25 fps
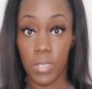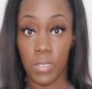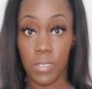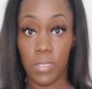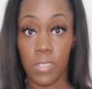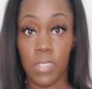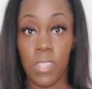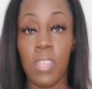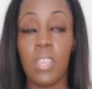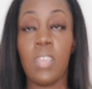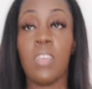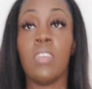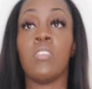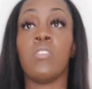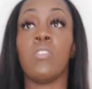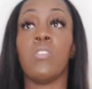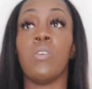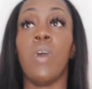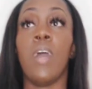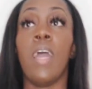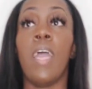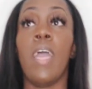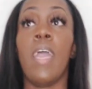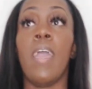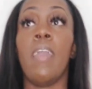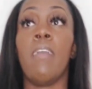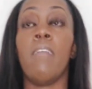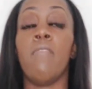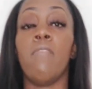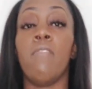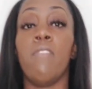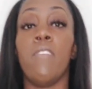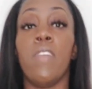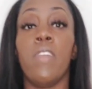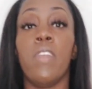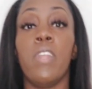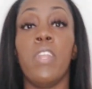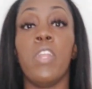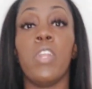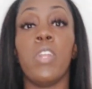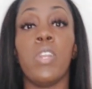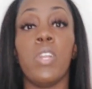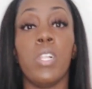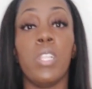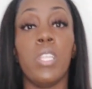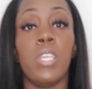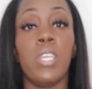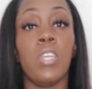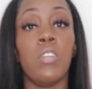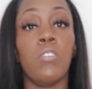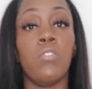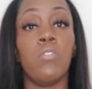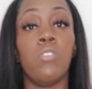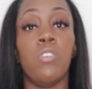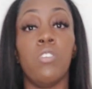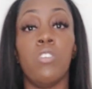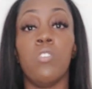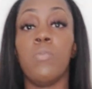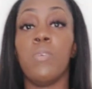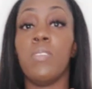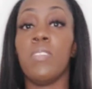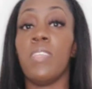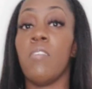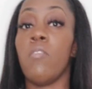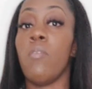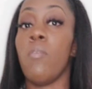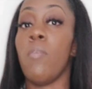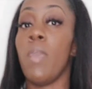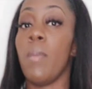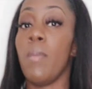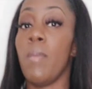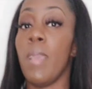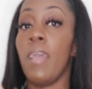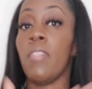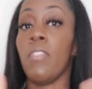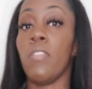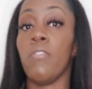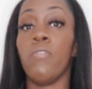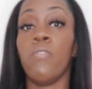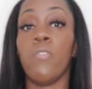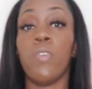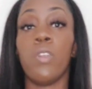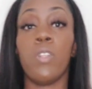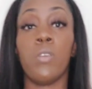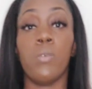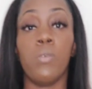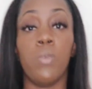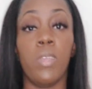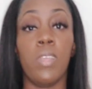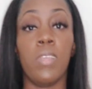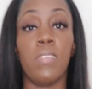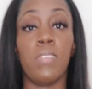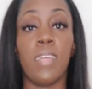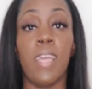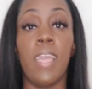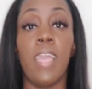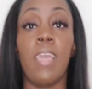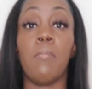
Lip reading: weeks. So I had him very early because you're supposed to have a baby after 40 weeks.